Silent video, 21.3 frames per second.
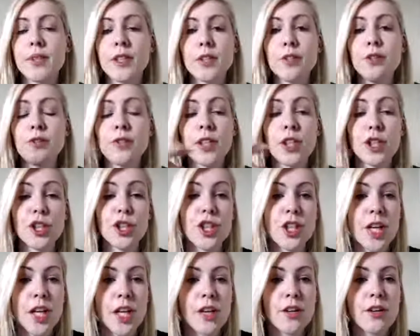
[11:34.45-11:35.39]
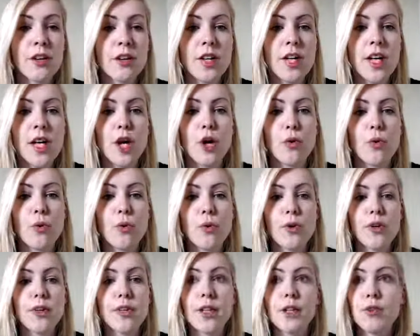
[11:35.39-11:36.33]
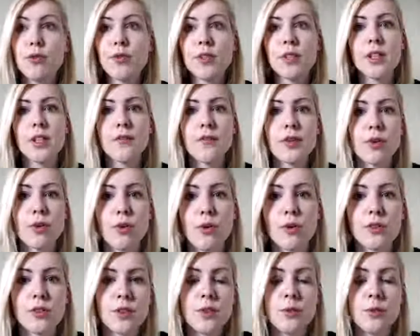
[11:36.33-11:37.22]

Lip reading: that you can share, or that you can even hold.